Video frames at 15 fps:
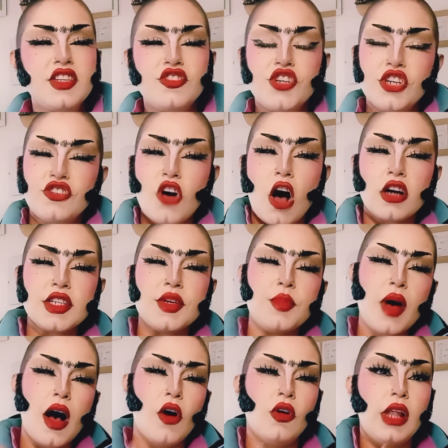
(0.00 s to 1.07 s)
She talks
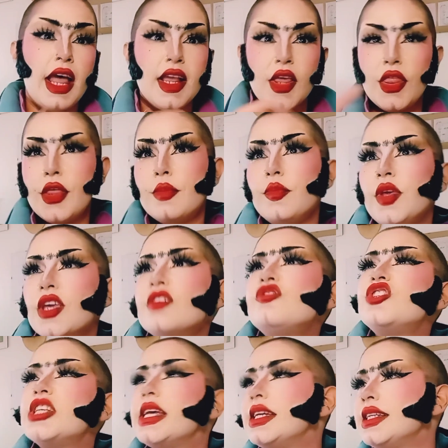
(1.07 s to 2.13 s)
about like the
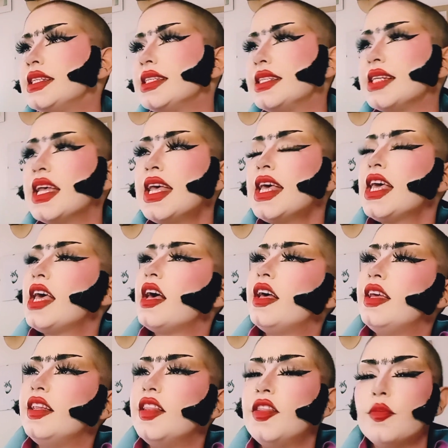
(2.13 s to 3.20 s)
muses
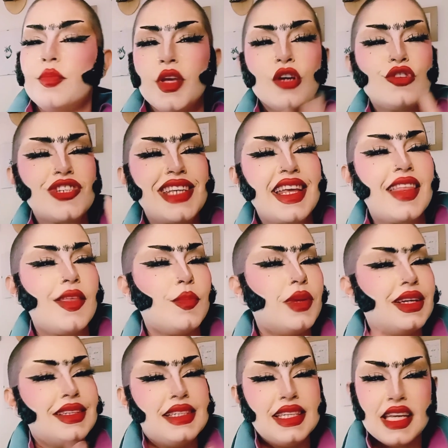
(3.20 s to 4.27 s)
and the music, the
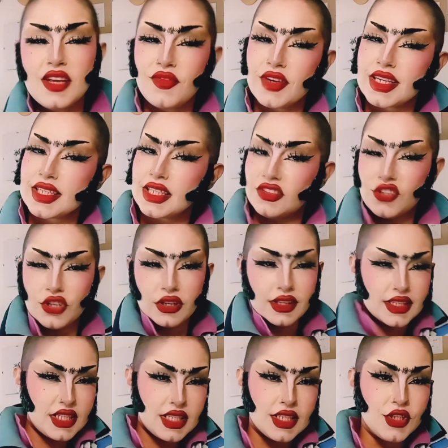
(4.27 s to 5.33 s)
big divas that she
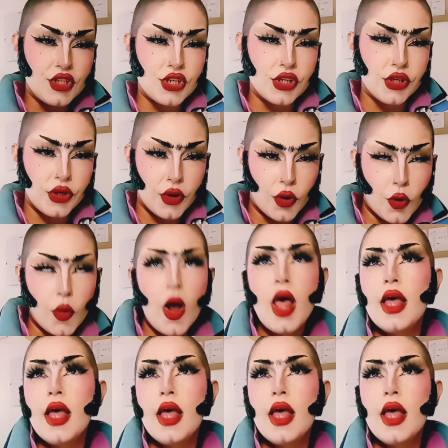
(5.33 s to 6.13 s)
listened to,